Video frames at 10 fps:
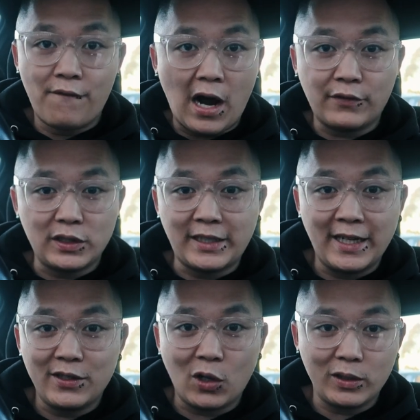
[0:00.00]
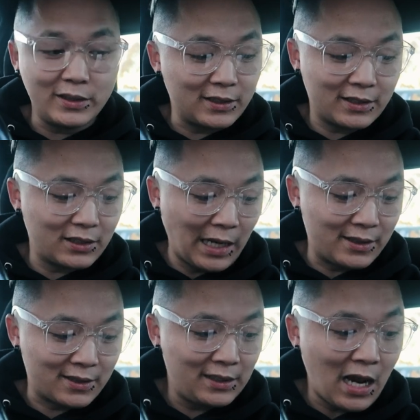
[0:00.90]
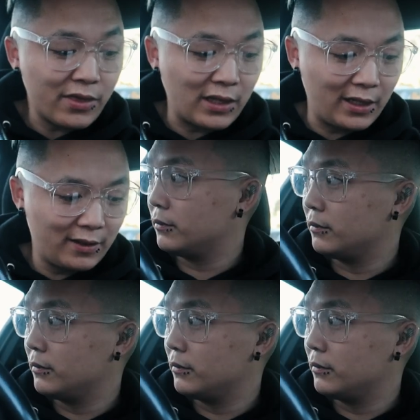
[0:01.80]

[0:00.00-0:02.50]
five to ten dollars. It's it's nothing.